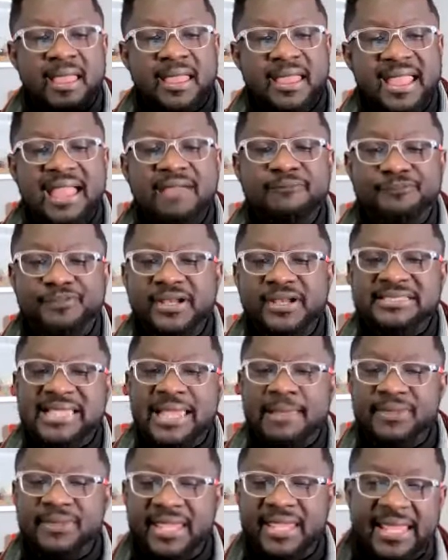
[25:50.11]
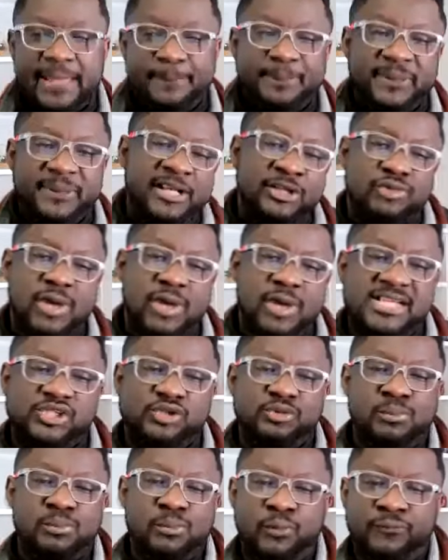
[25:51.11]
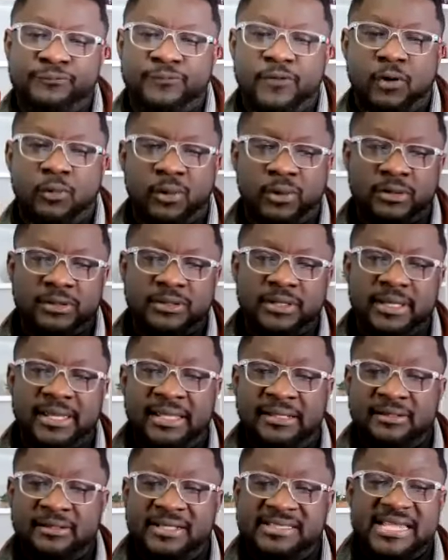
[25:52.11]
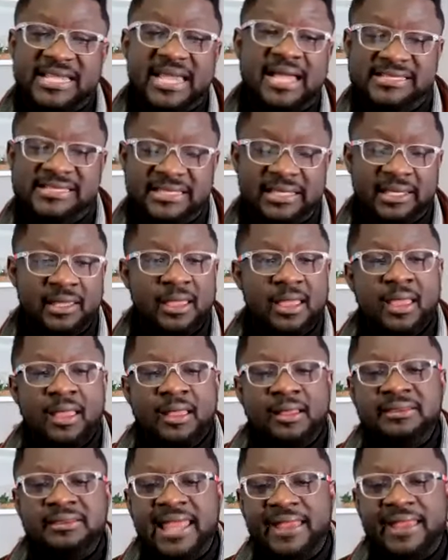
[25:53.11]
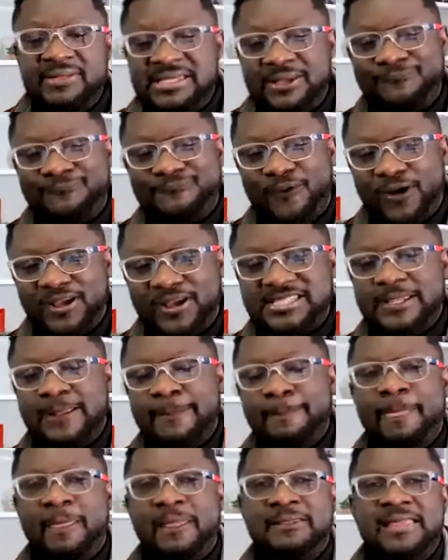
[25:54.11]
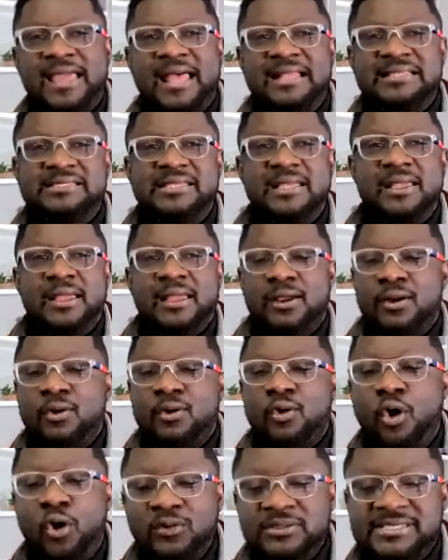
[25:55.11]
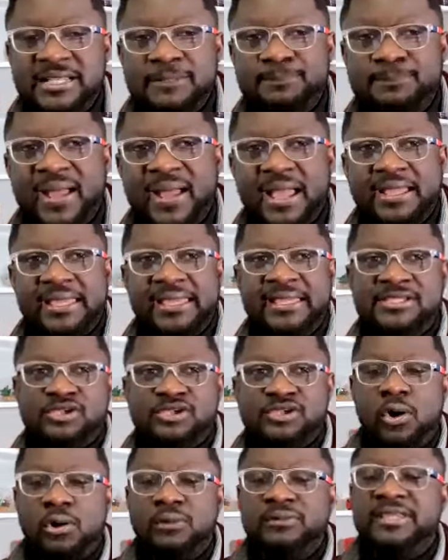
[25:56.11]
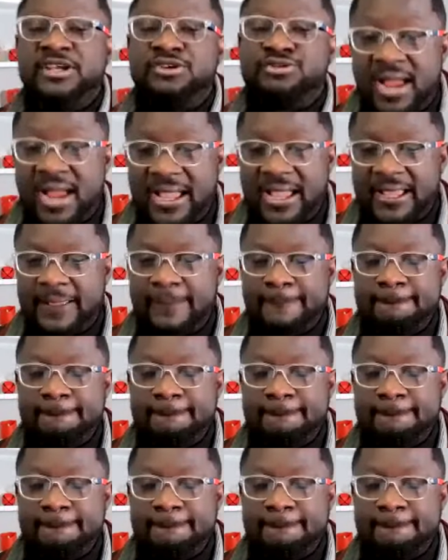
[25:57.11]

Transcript: Every time the airplane tries to move forward in taxi, there is a force that holds it back, it's called the drag.